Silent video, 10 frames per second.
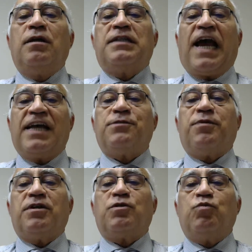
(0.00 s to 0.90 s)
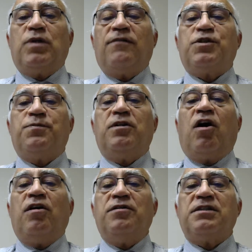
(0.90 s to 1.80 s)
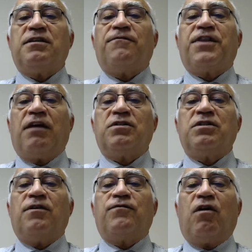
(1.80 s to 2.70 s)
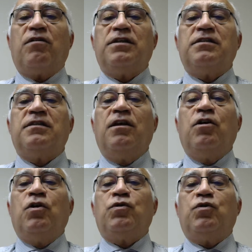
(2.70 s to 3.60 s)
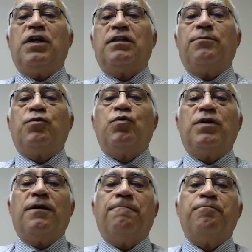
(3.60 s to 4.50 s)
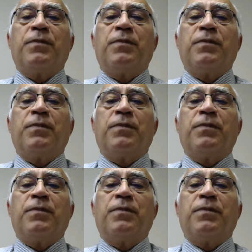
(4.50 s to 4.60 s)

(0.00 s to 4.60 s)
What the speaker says: taxpayers would have spent hundreds of thousands of dollars to take them through the